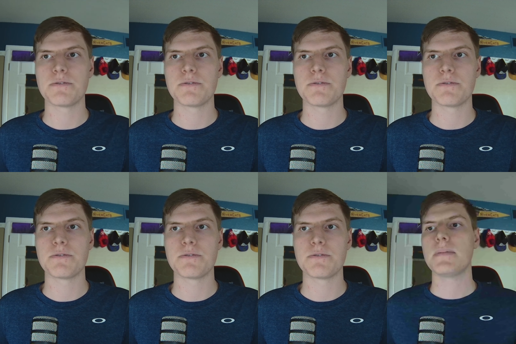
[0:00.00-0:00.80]

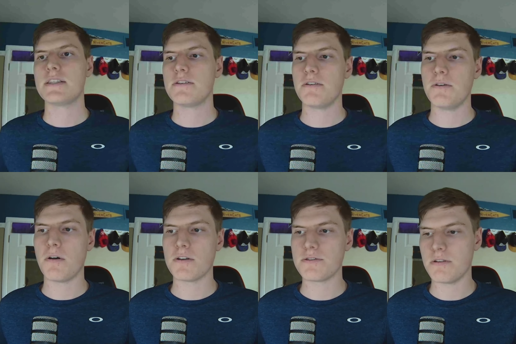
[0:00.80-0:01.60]
guarding him. And so
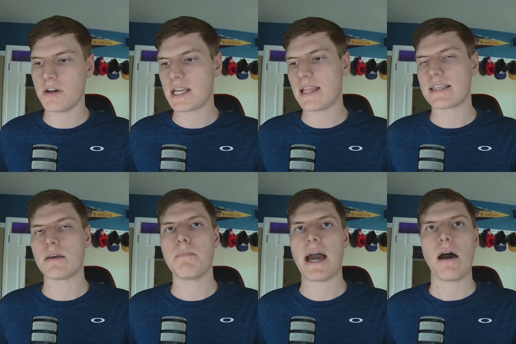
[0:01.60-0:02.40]
you also look at
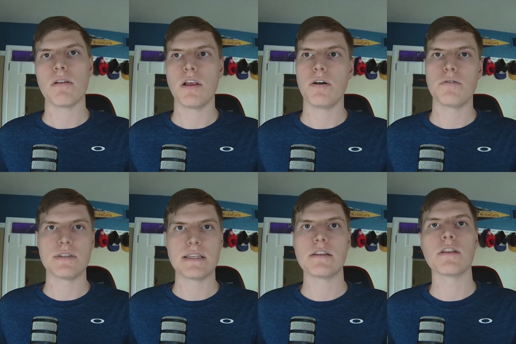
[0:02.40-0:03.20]
like the
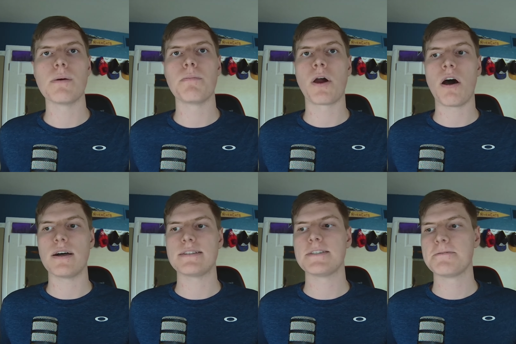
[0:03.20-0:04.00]
Paolos and the
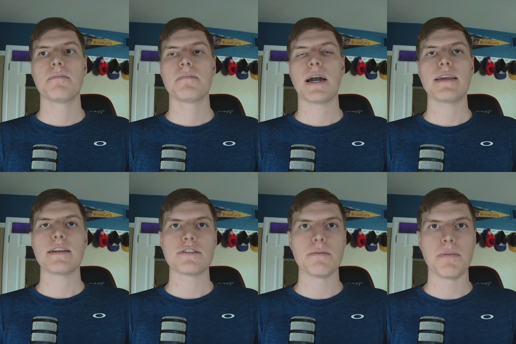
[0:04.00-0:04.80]
LeBrons. I
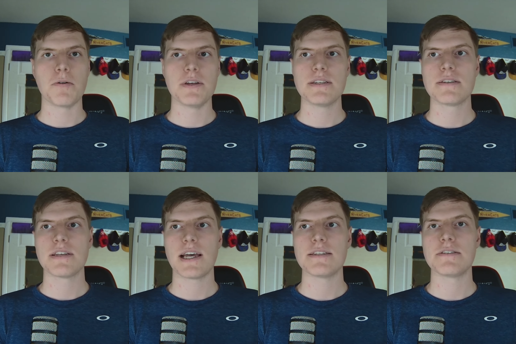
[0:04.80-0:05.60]
think
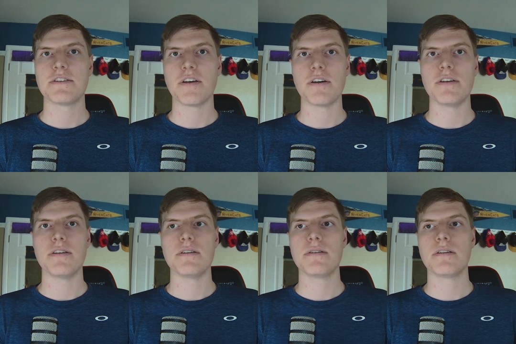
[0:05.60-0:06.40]
Sabonis has
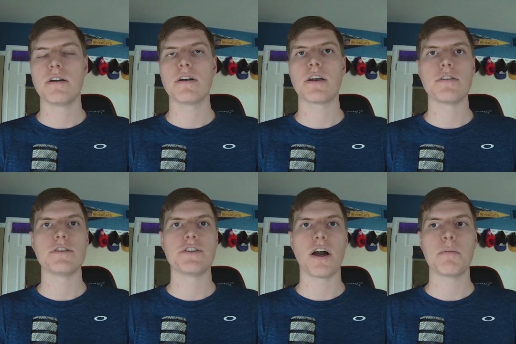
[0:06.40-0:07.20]
done a
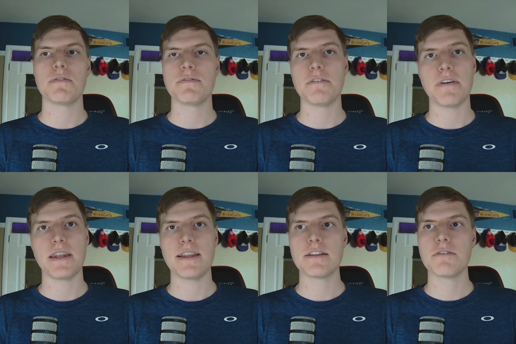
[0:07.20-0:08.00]
good job of
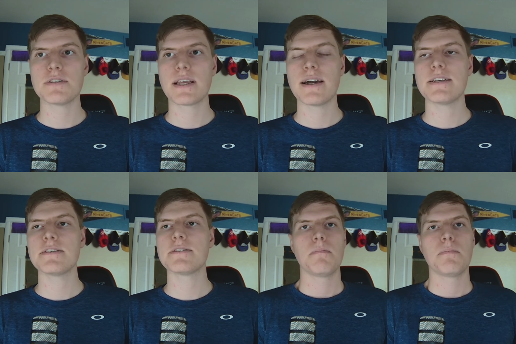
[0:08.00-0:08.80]
defending those
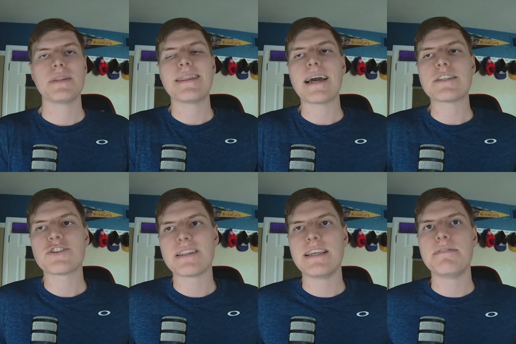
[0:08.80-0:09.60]
guys. But then that
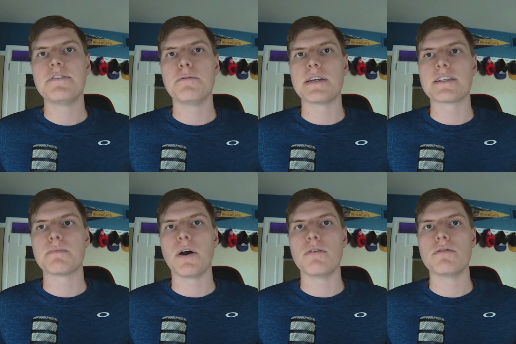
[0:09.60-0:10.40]
just leaves you
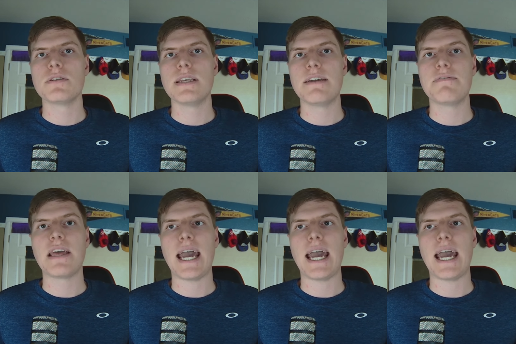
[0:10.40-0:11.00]
exposed if they